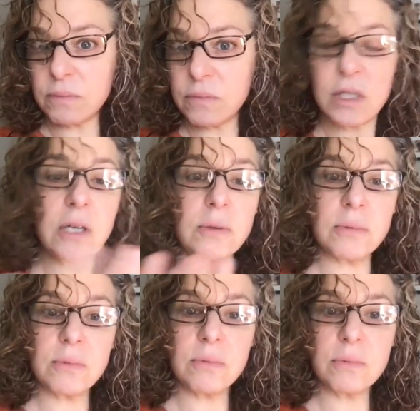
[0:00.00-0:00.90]
No,
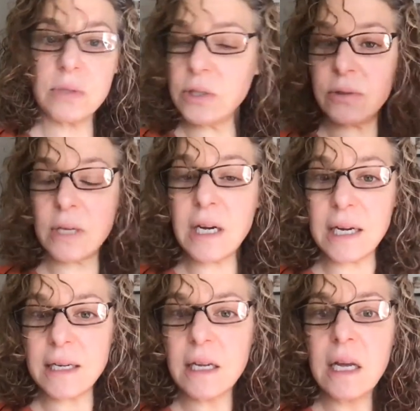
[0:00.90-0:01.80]
no, you're not.
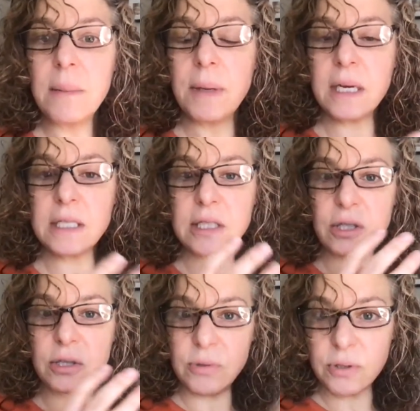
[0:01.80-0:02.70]
Because
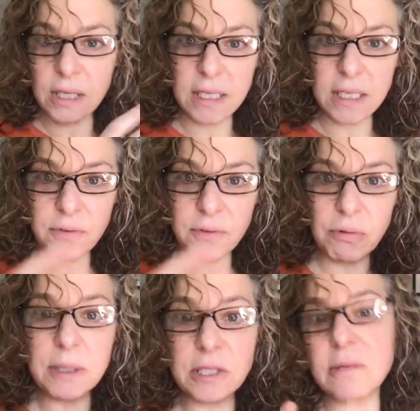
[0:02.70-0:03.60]
you know they need it for three
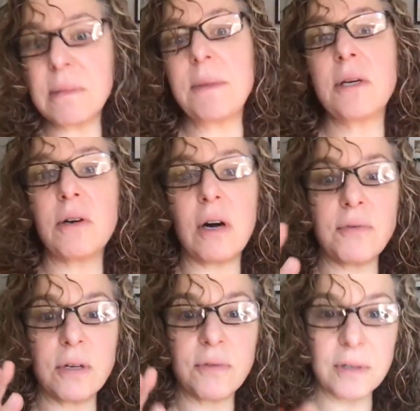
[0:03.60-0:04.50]
months, so maybe you can
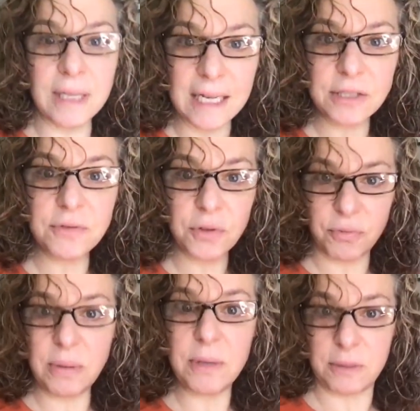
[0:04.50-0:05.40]
offer it for less for
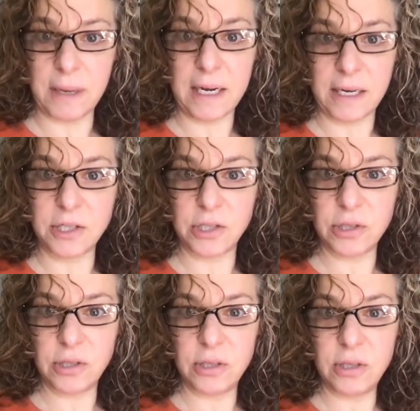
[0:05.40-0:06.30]
three month package.
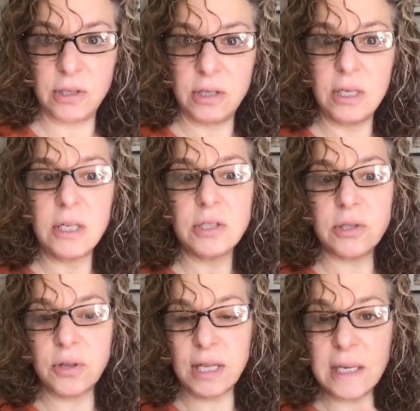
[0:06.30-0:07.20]
So
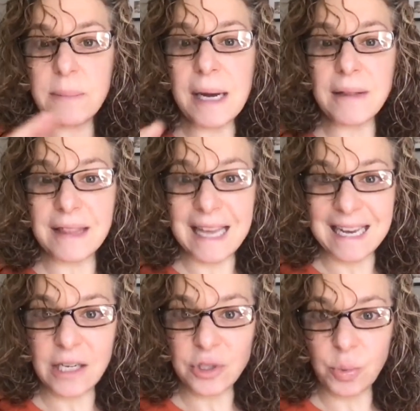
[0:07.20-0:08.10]
think about that
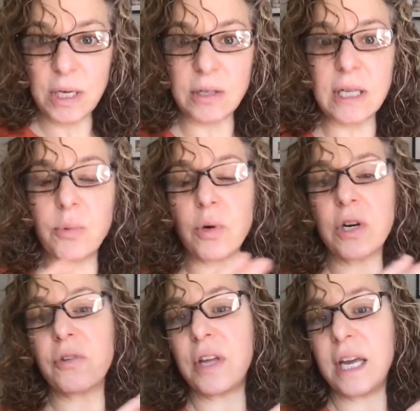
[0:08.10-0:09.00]
as well. Like, what
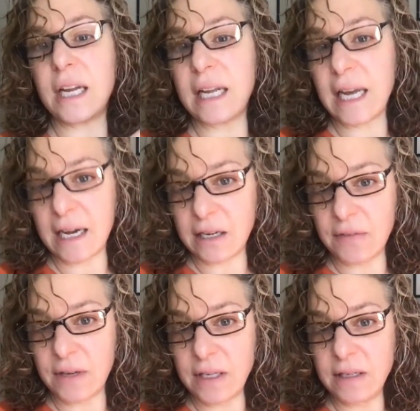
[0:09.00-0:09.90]
are they getting out of
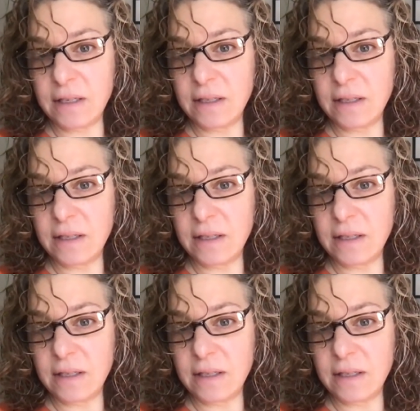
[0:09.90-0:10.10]
it?